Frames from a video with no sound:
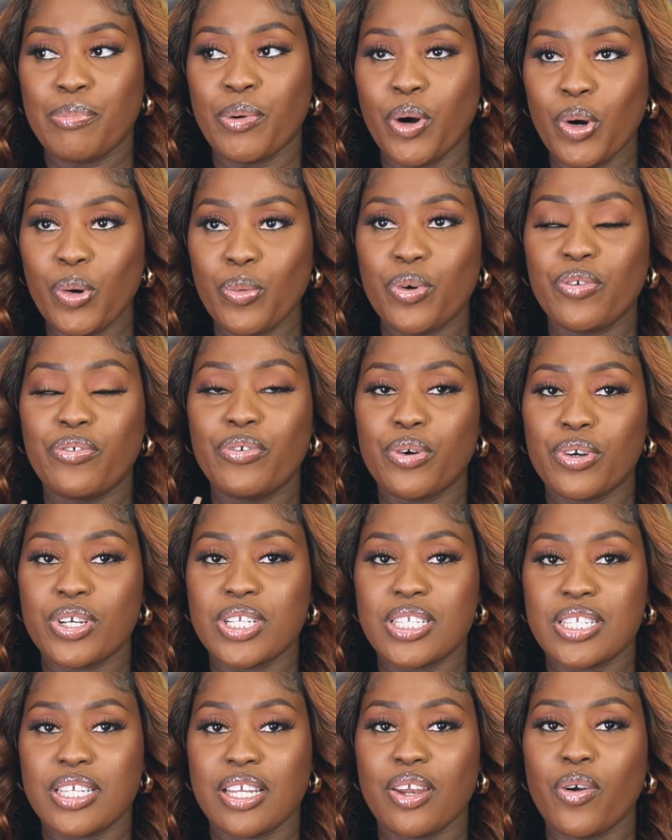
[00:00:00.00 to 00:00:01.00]
but we're
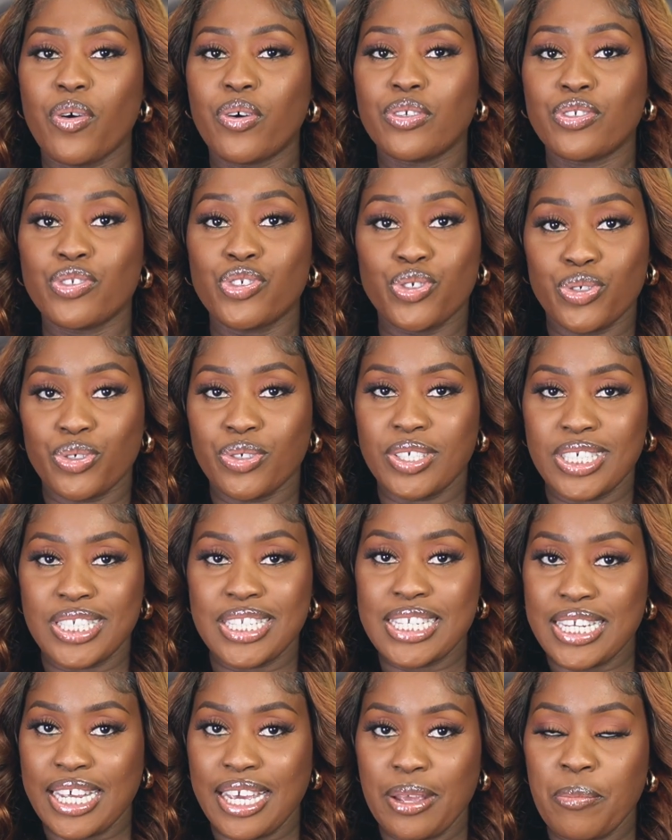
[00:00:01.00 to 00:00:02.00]
focusing on jewelry
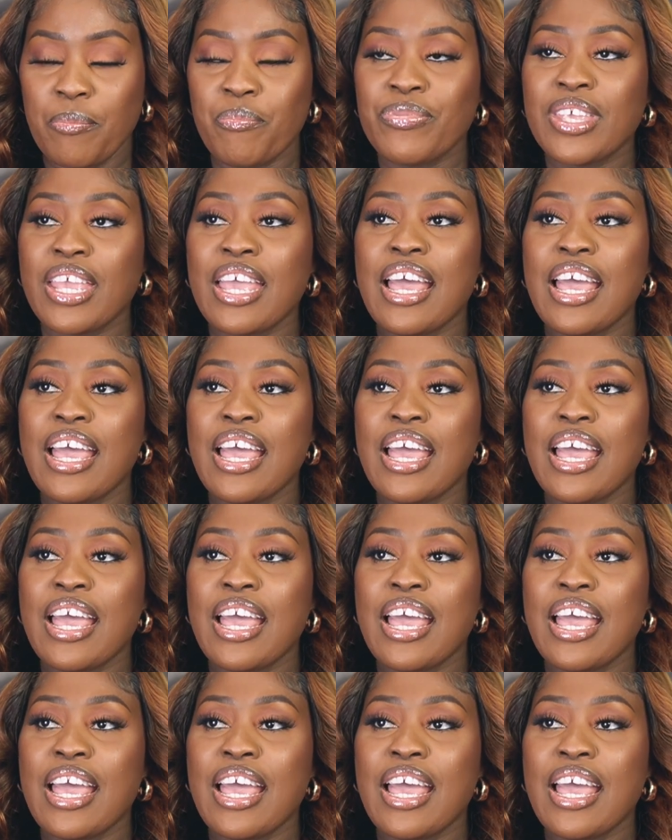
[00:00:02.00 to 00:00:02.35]
today.